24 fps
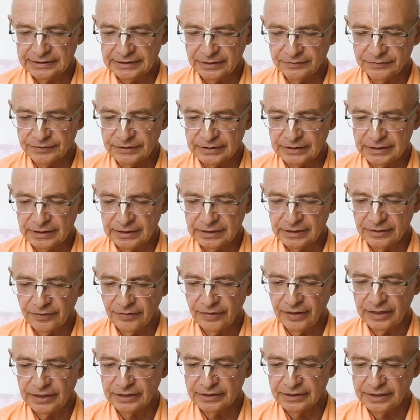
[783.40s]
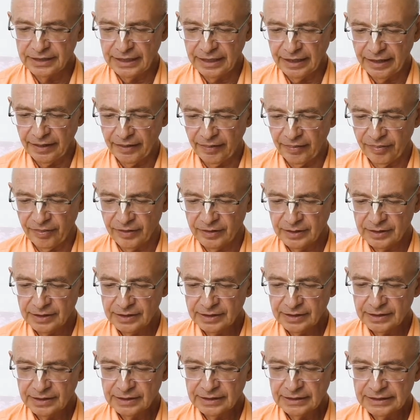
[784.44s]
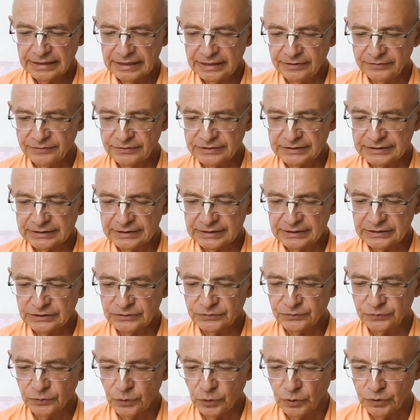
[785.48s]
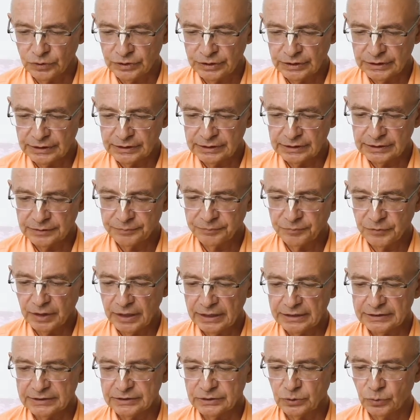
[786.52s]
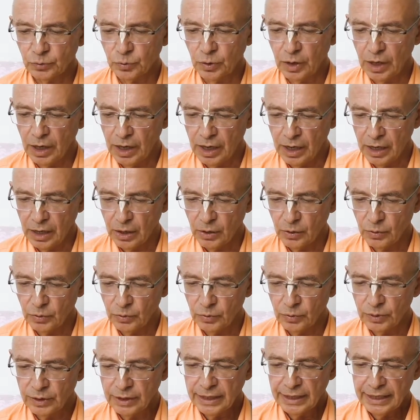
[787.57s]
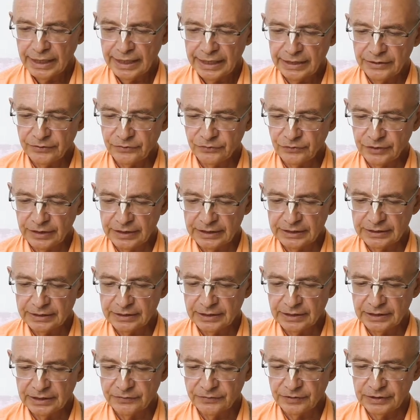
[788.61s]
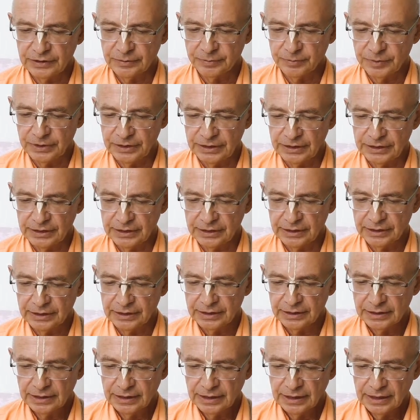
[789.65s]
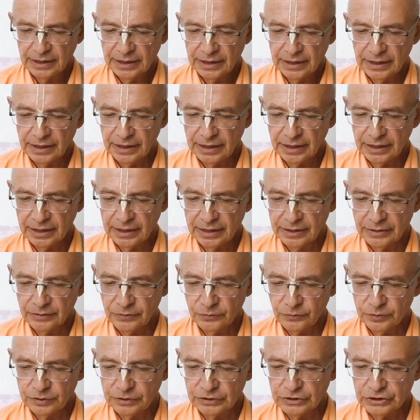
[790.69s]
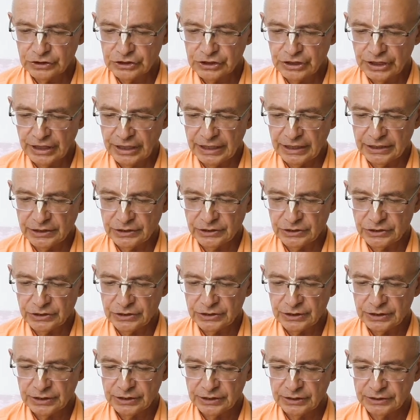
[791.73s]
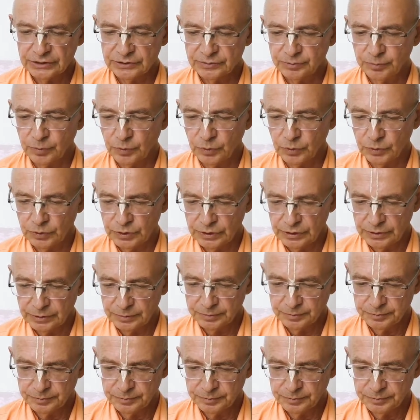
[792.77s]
after their death, gives this verdict as to how and when the living being will change his body.